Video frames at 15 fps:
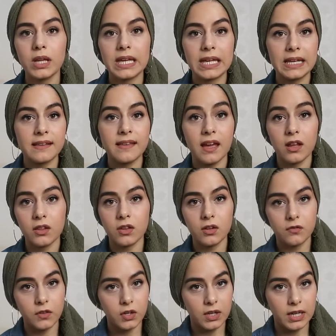It is
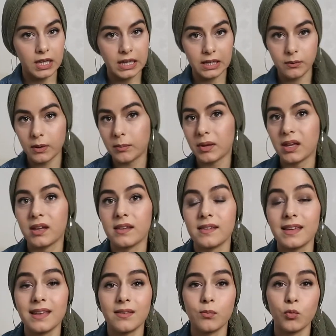healthier for your nail anyway because
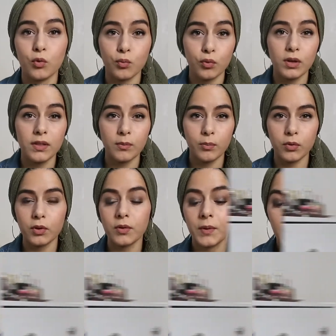it is more breathable.